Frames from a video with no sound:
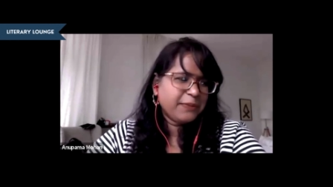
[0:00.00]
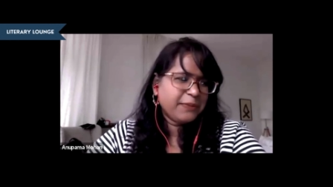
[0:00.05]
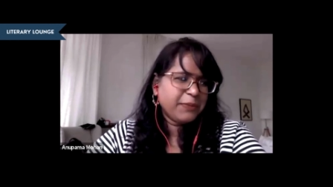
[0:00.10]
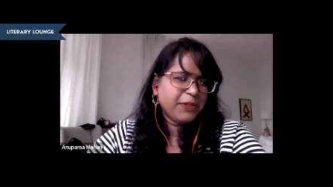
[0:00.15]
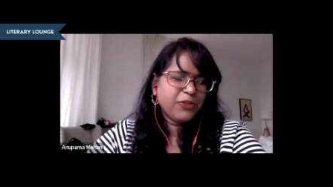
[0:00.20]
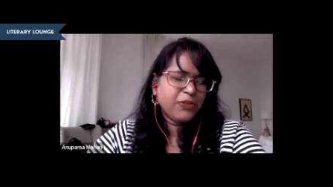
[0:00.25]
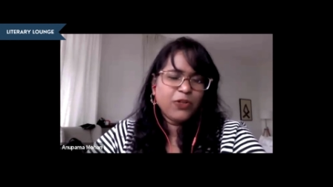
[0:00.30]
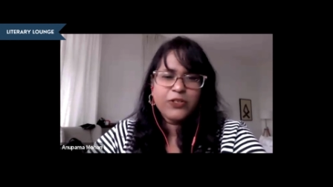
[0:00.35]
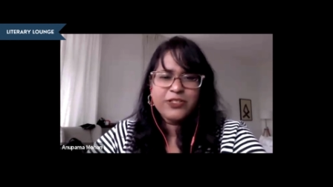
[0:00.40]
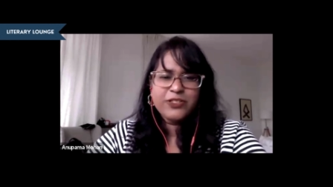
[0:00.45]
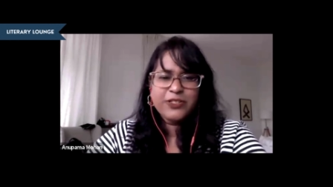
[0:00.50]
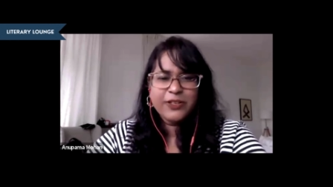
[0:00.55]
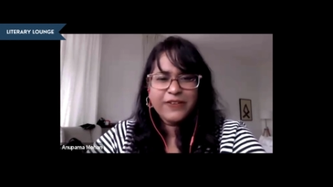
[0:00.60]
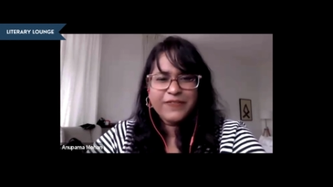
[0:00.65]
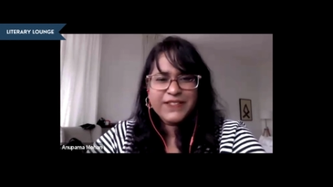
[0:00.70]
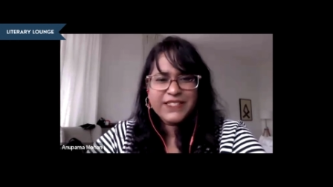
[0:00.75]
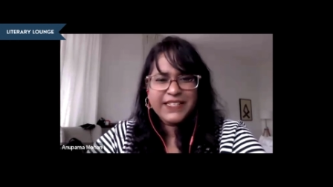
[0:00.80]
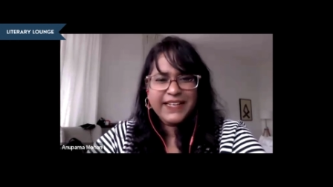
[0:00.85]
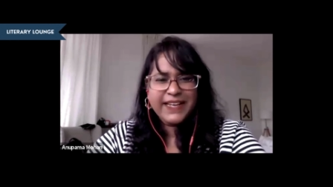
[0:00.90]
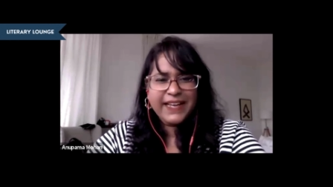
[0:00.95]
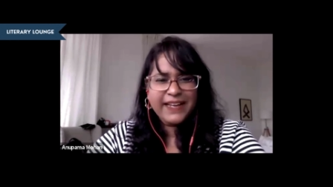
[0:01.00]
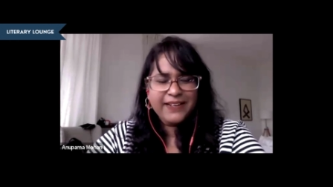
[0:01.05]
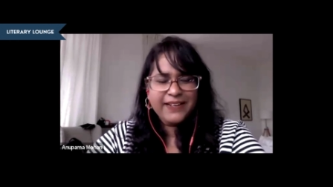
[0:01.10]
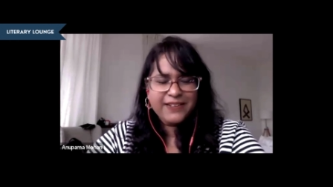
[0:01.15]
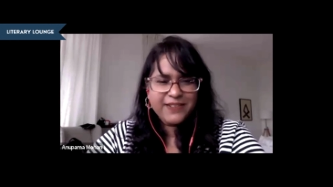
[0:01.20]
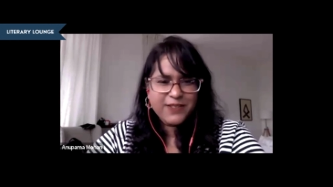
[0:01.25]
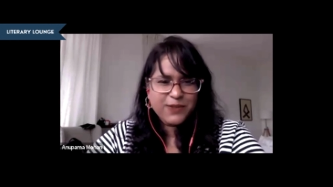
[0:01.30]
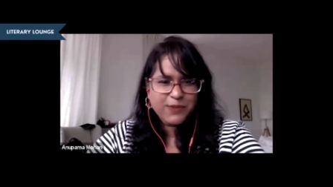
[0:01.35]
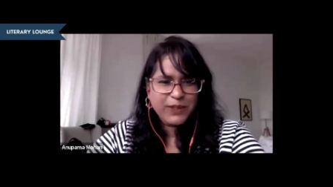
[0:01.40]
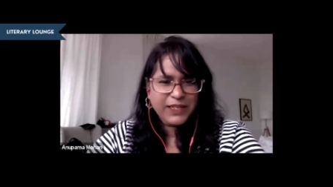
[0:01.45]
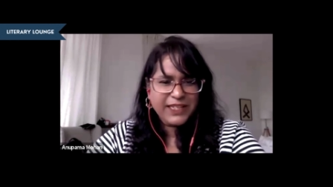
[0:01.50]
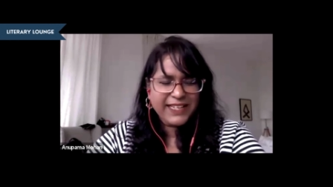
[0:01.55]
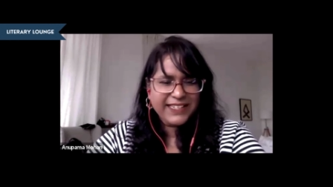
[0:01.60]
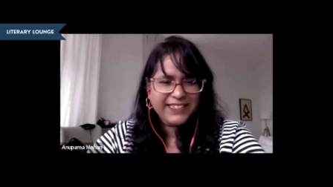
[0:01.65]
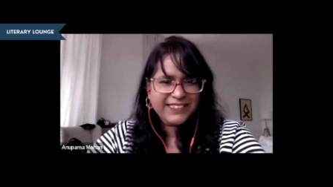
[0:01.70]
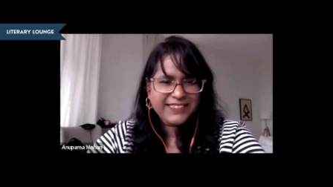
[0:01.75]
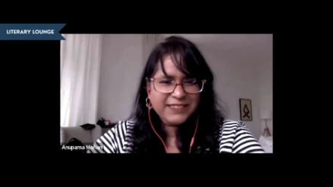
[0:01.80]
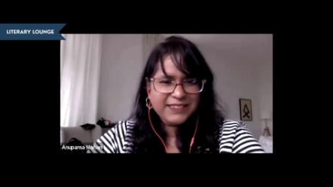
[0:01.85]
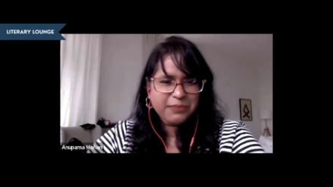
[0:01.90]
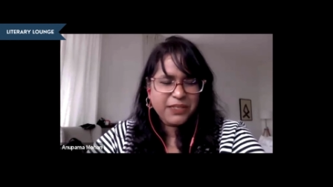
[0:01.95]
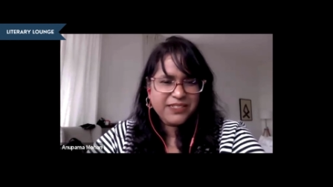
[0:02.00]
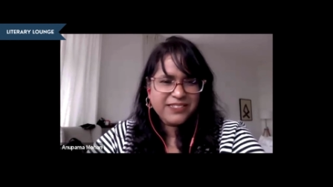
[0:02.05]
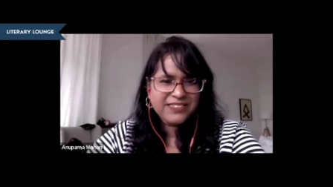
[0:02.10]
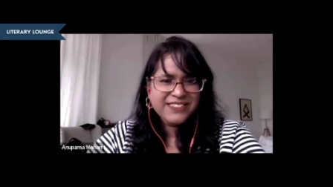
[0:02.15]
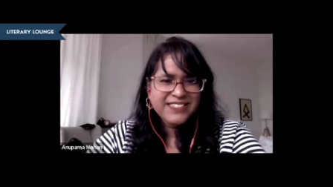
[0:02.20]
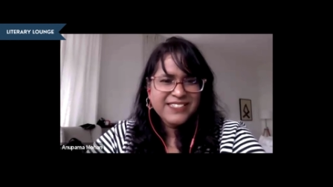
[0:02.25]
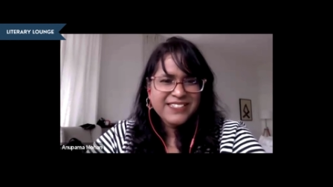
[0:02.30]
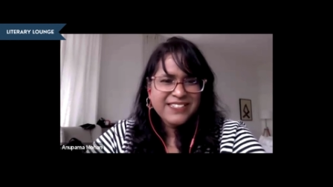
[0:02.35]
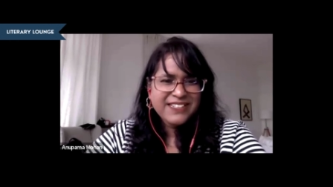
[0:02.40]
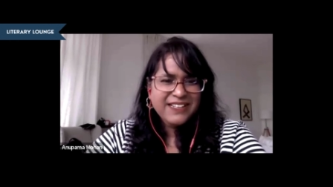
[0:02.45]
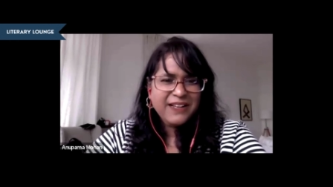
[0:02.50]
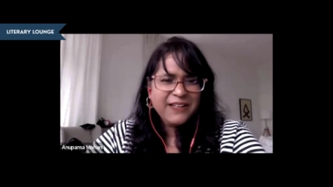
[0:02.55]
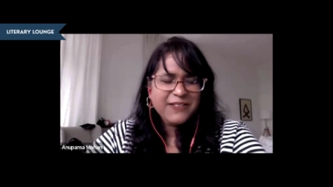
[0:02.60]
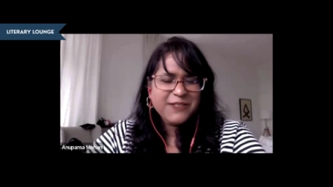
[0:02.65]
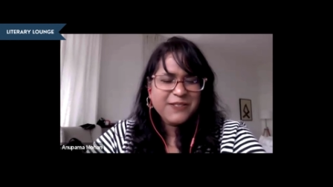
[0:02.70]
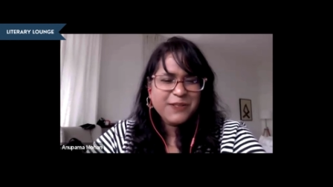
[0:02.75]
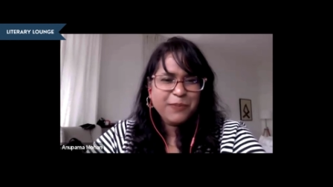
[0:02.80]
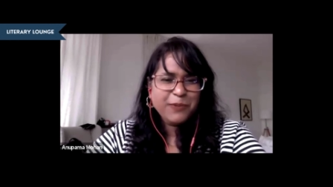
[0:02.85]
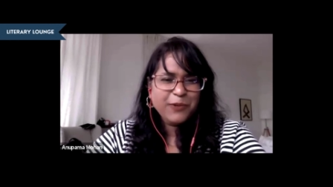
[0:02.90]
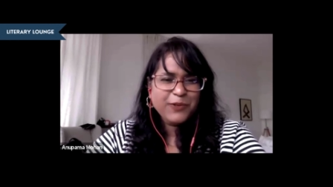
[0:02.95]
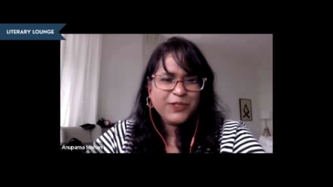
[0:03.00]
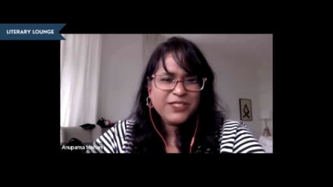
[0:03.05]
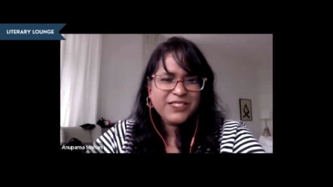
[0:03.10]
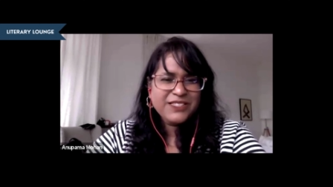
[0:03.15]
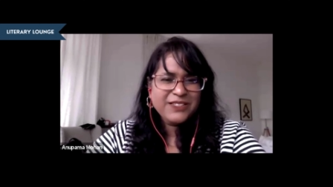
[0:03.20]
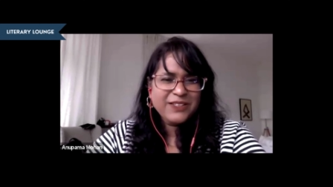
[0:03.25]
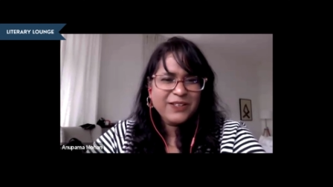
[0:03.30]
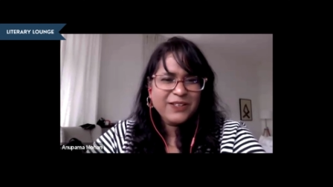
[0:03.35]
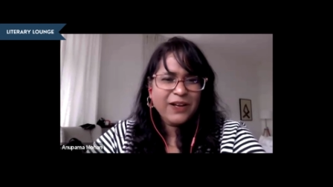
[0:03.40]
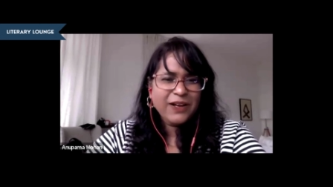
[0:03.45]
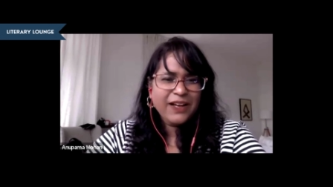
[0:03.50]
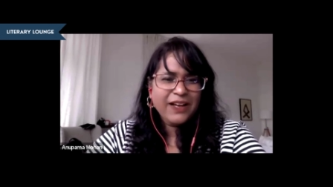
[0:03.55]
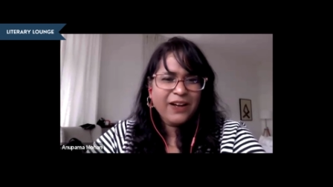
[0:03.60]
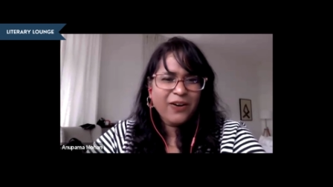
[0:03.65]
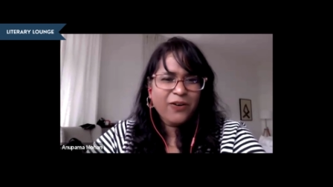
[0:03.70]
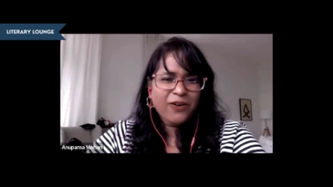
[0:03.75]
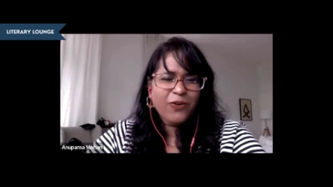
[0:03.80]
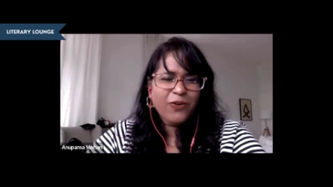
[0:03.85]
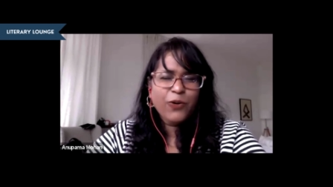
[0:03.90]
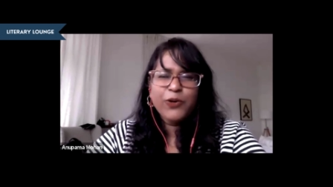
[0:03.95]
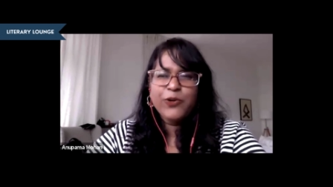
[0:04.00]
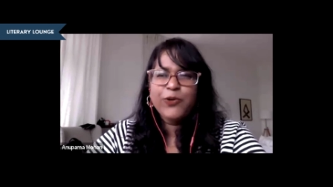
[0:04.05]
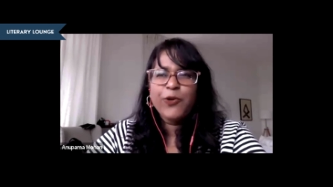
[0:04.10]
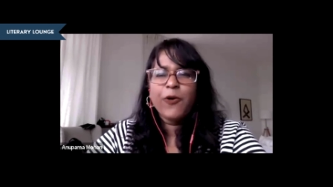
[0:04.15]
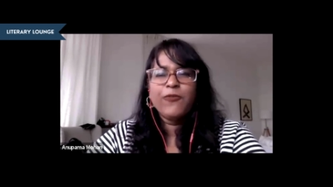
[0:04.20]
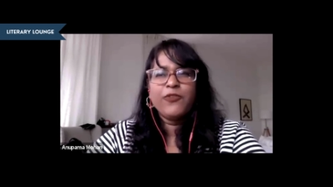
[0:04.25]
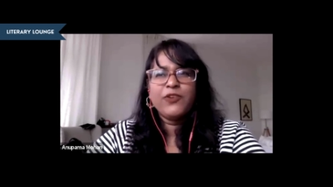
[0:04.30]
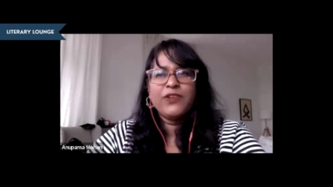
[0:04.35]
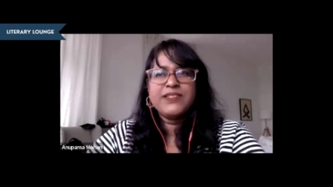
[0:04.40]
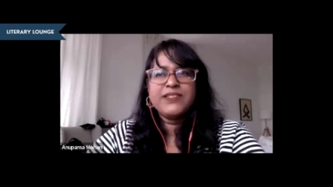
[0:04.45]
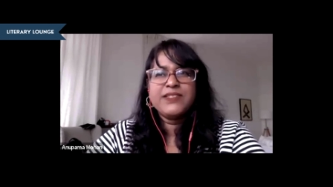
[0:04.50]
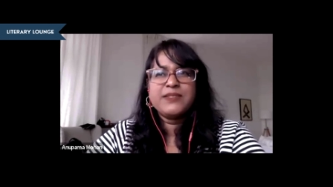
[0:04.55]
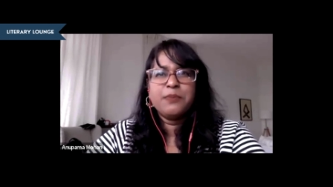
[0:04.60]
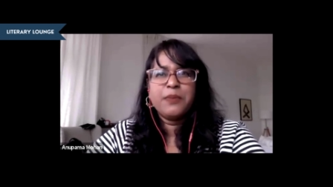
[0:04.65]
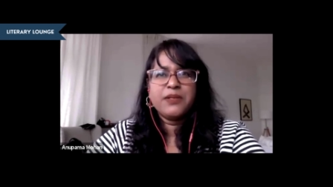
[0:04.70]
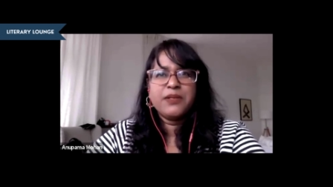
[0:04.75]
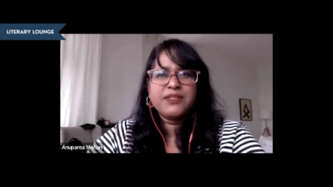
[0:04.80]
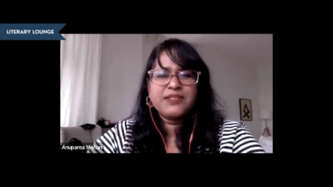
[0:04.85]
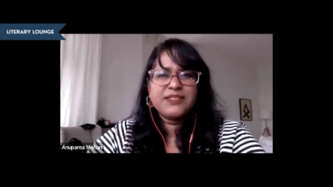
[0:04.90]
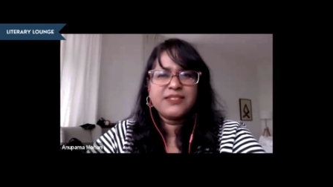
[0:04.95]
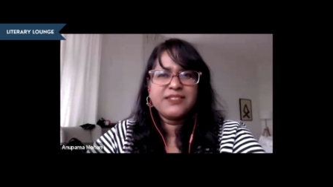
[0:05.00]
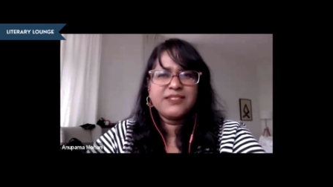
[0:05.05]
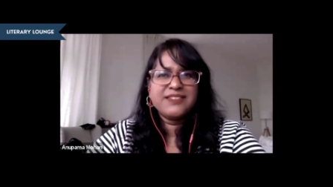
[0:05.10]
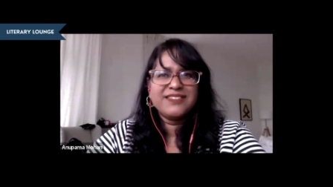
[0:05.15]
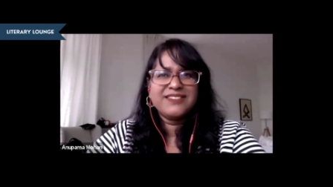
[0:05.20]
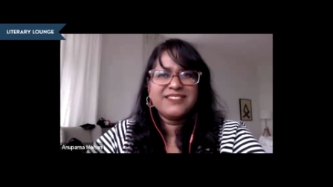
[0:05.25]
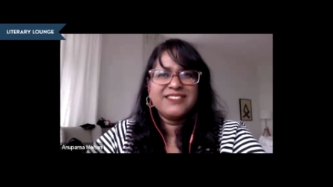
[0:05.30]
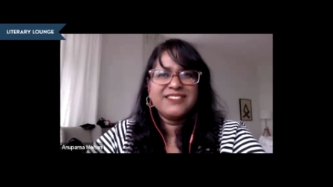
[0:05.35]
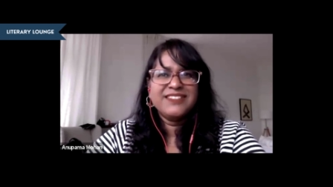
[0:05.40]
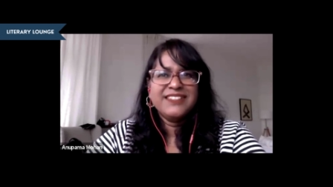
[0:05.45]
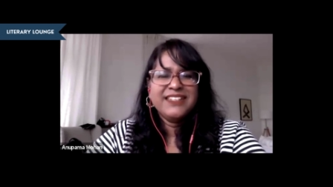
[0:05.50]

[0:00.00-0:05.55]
I mean, Dostoevsky haters will hate it, but I suppose uh, all novelists must uh,